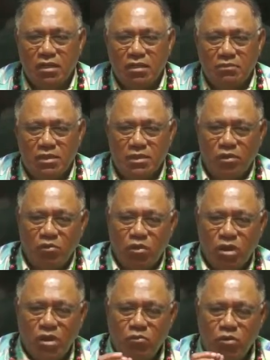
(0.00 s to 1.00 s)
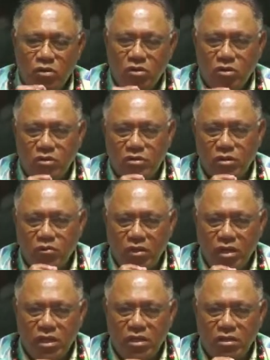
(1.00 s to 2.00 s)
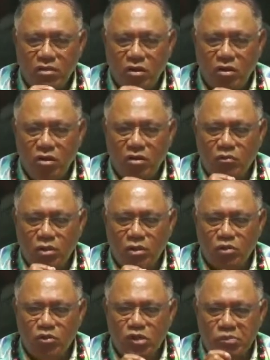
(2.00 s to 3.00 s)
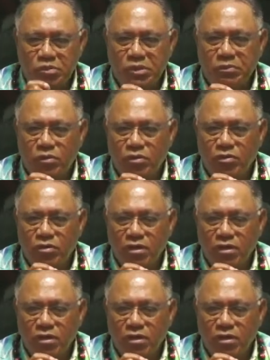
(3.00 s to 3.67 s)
the way God will use people